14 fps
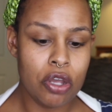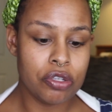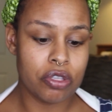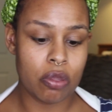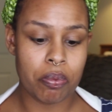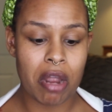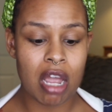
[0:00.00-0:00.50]

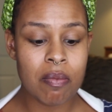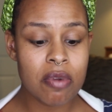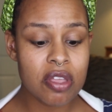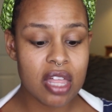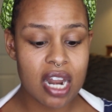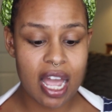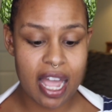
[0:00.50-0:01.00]
So the primer
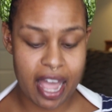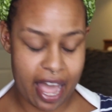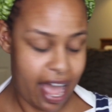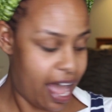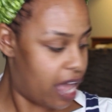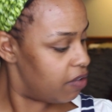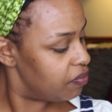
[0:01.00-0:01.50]
that I
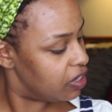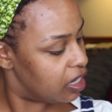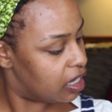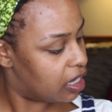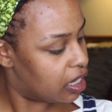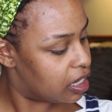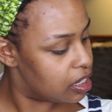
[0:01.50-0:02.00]
have
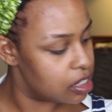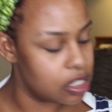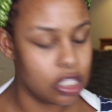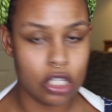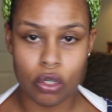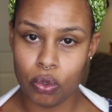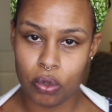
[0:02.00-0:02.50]
is
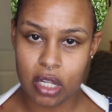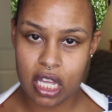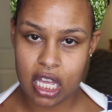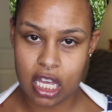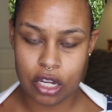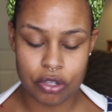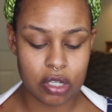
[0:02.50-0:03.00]
the Ole
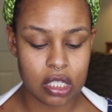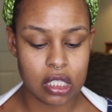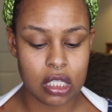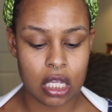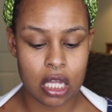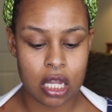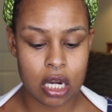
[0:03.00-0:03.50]

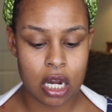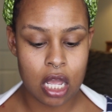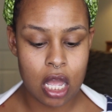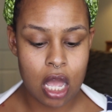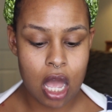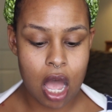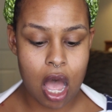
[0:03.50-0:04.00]
Henriksen,
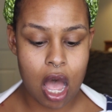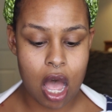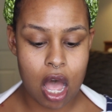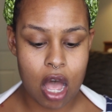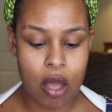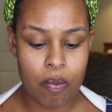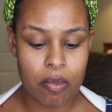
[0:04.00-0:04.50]

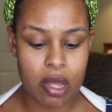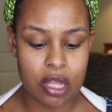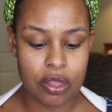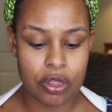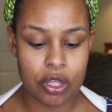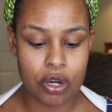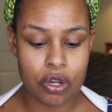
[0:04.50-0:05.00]
the
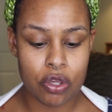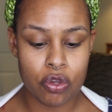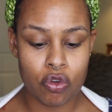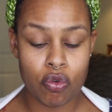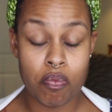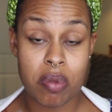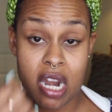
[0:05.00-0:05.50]

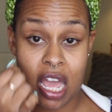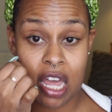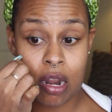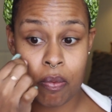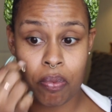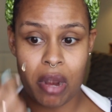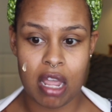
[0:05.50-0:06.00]
new
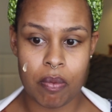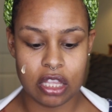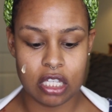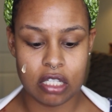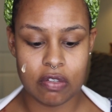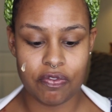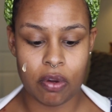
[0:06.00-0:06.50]
Banana Bright.
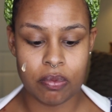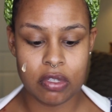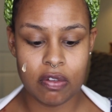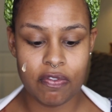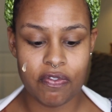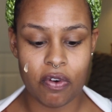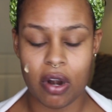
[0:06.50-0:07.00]
This from
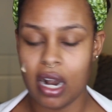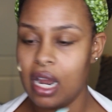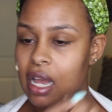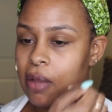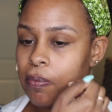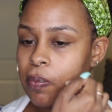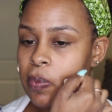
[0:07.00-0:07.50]

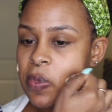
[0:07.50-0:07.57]
Sephora.